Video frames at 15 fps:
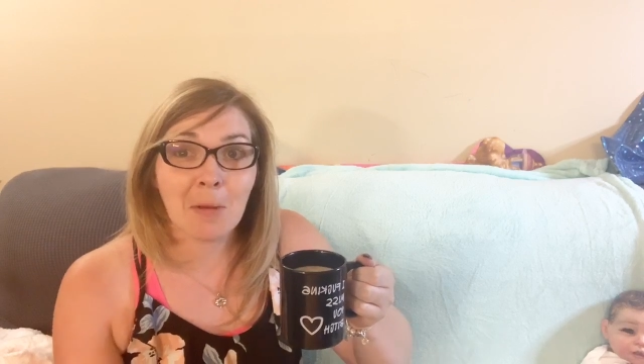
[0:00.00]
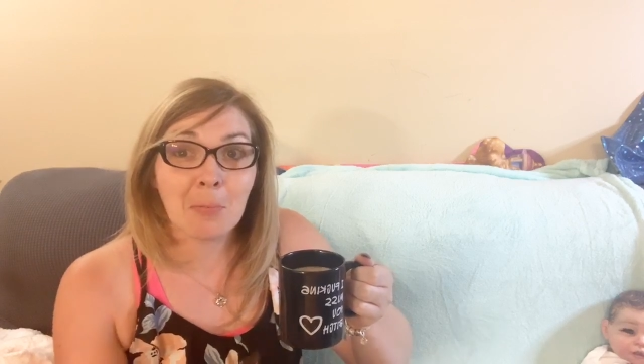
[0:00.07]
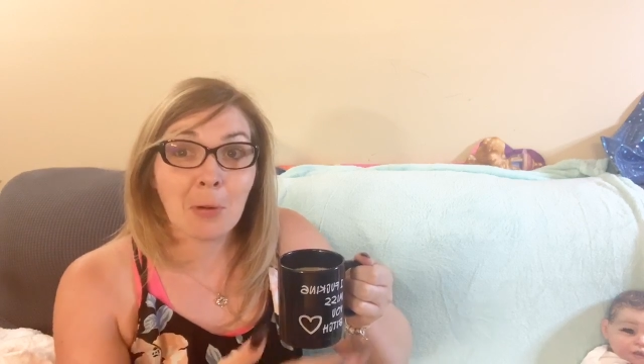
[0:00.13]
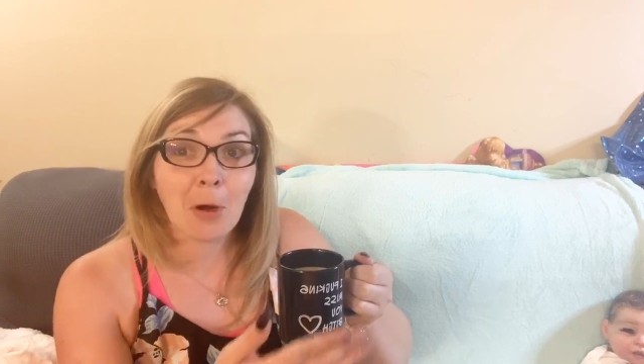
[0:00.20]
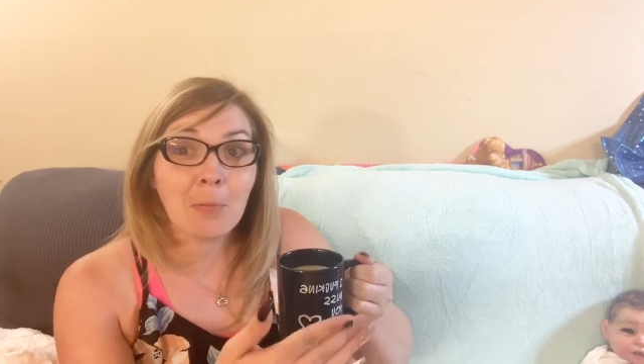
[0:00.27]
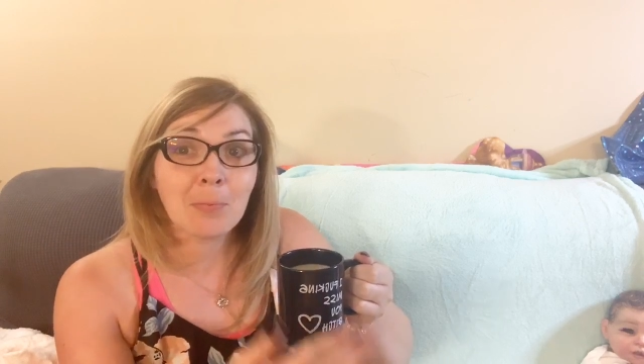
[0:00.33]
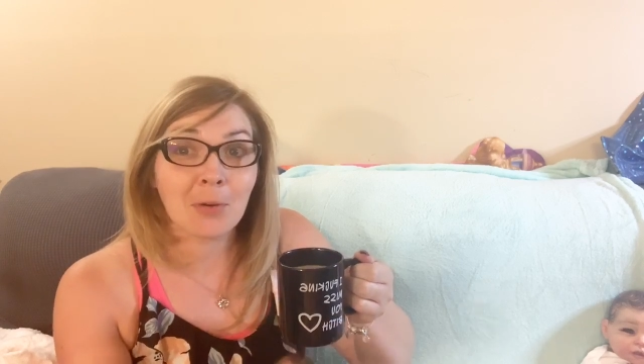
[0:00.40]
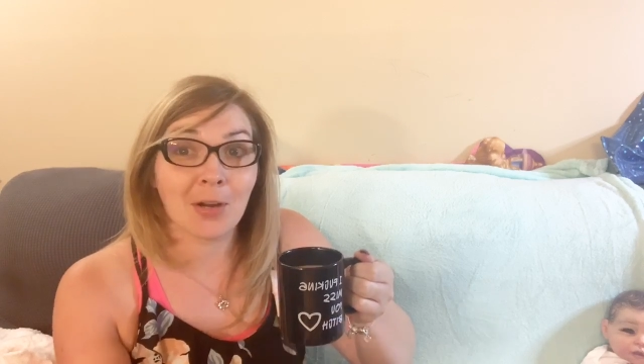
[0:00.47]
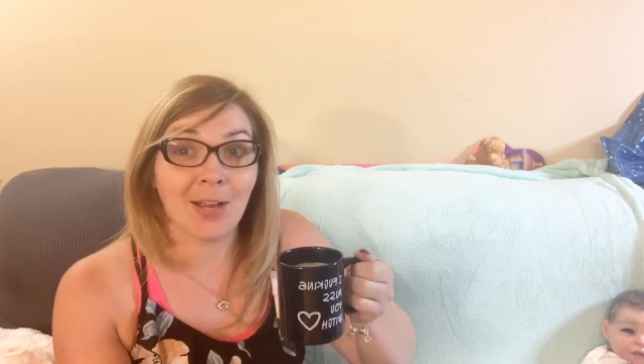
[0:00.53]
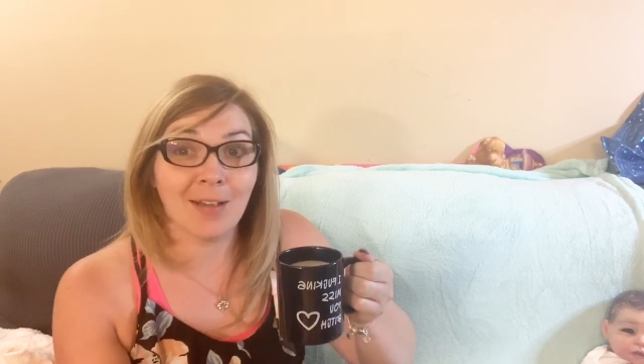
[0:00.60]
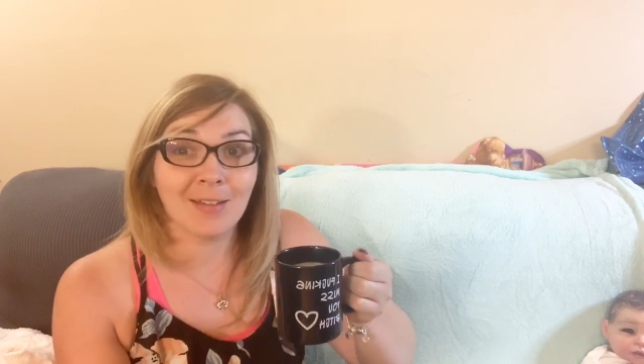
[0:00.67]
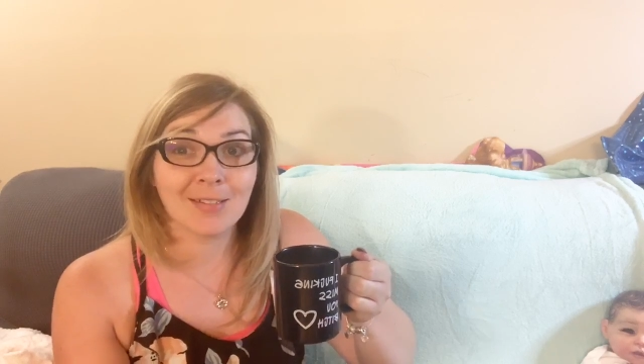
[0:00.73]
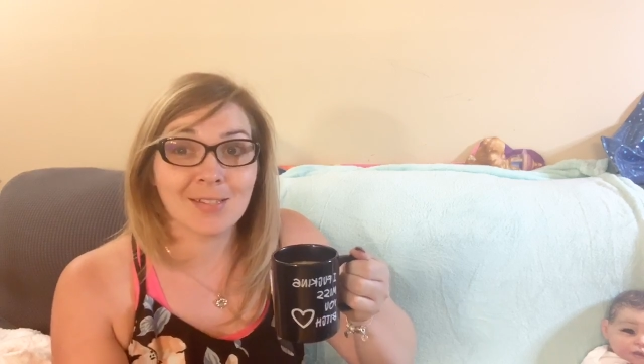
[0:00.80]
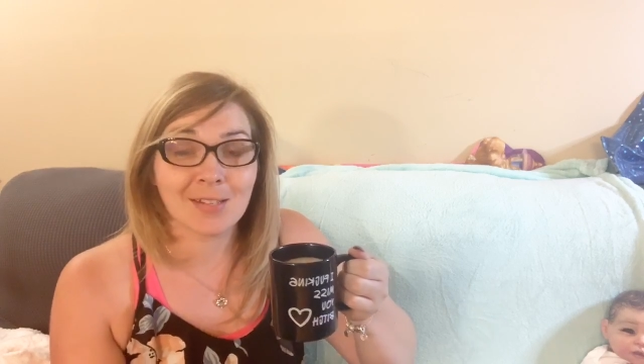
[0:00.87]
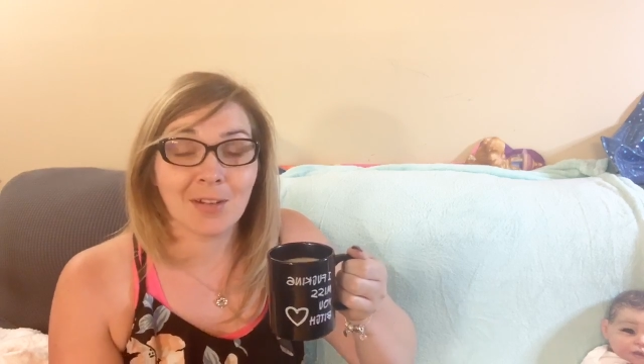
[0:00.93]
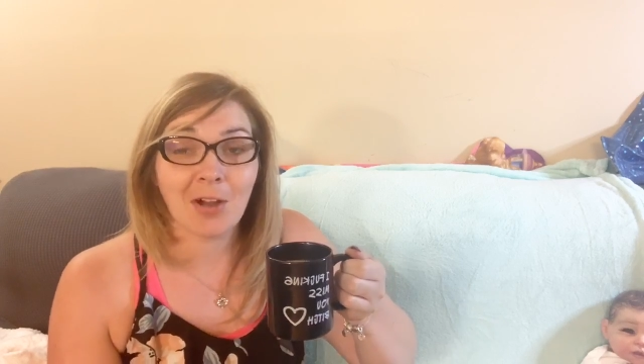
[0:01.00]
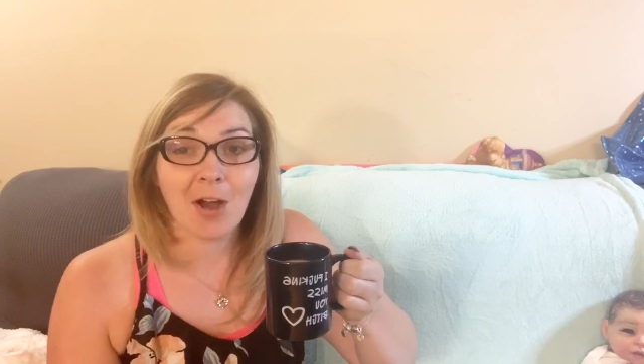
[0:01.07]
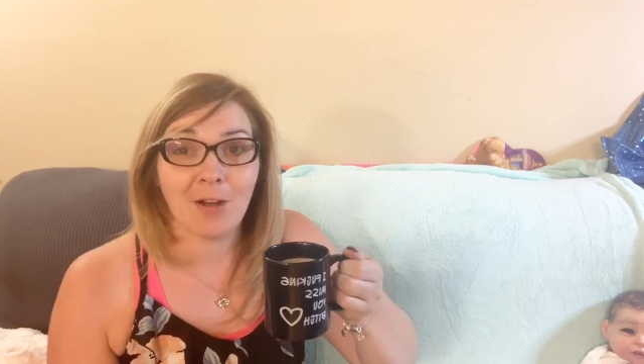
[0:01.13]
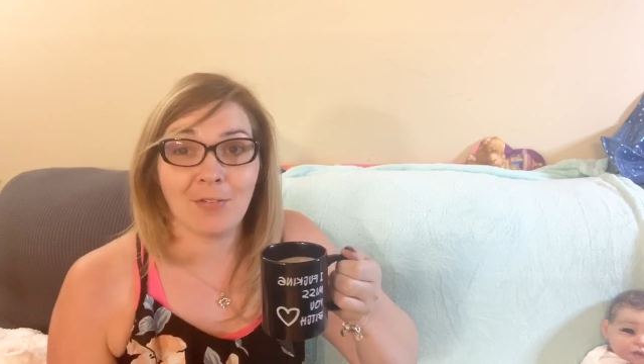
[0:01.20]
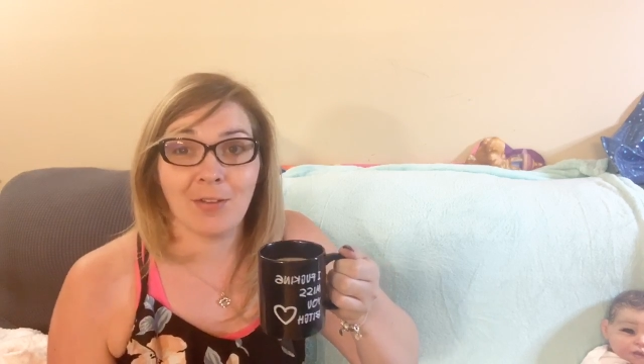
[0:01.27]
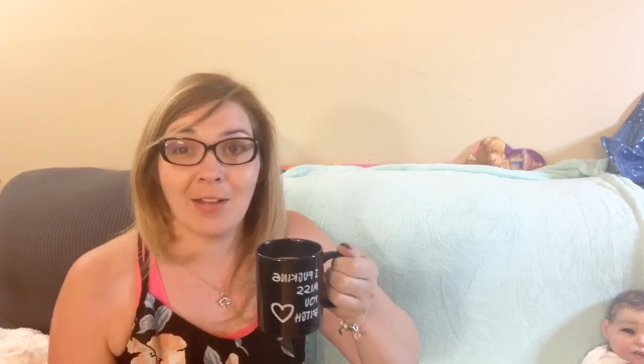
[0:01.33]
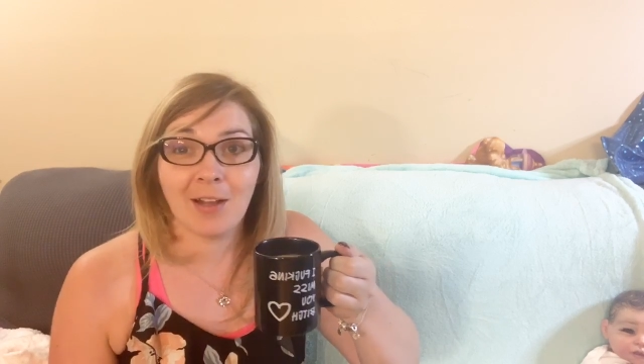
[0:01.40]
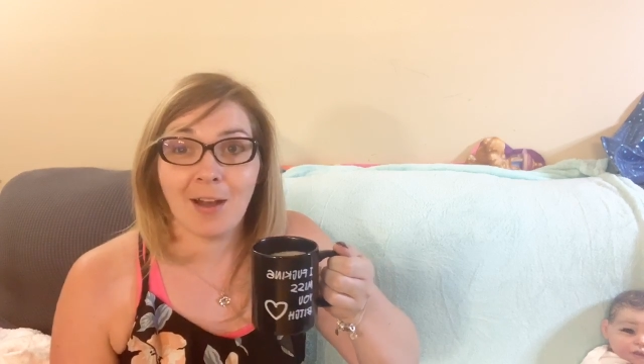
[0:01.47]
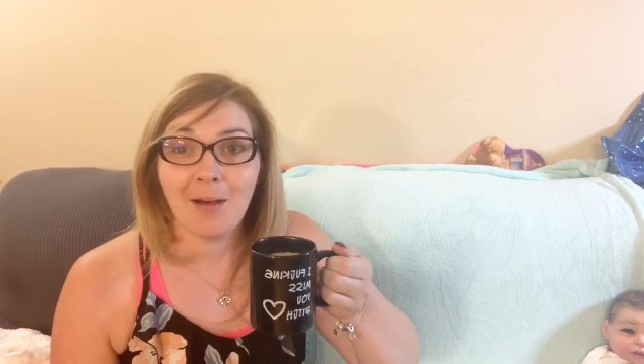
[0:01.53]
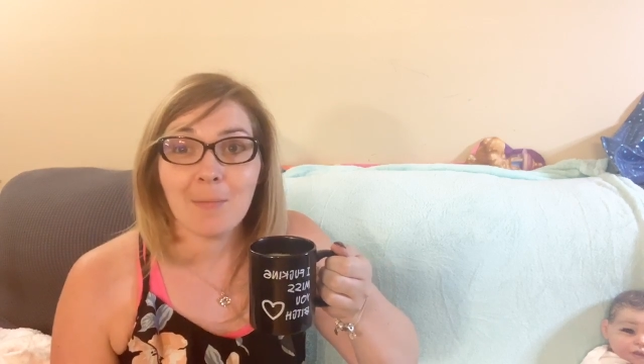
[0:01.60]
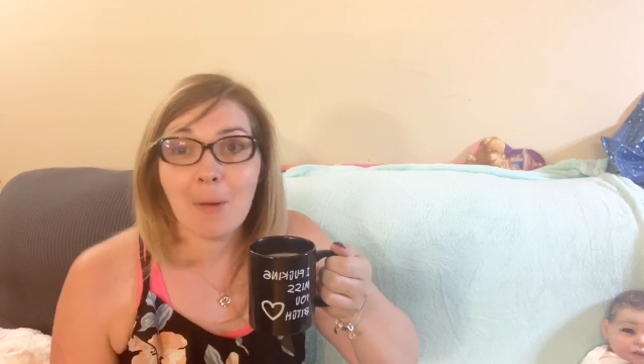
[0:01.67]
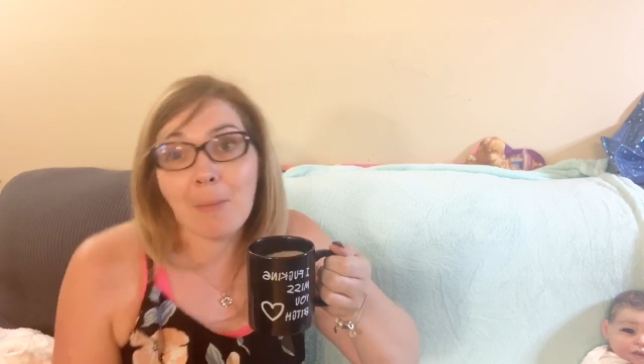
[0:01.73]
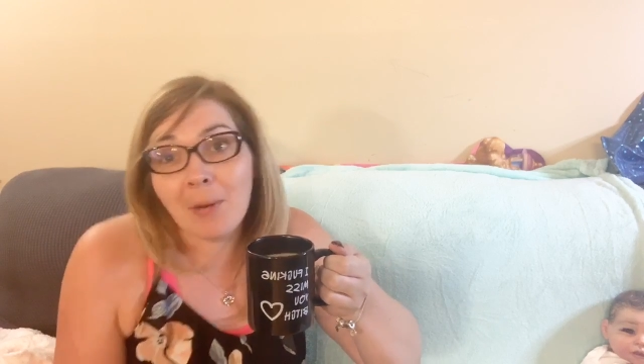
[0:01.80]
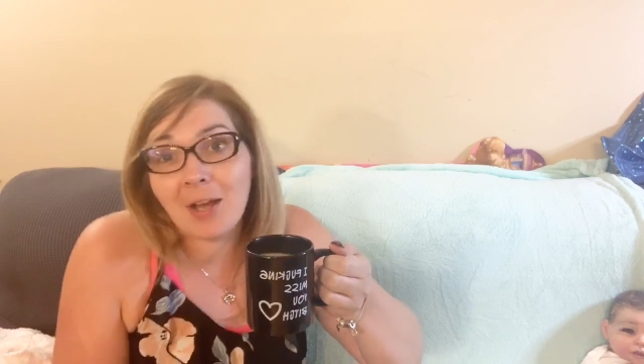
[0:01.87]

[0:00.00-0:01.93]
appropriate coffee cup,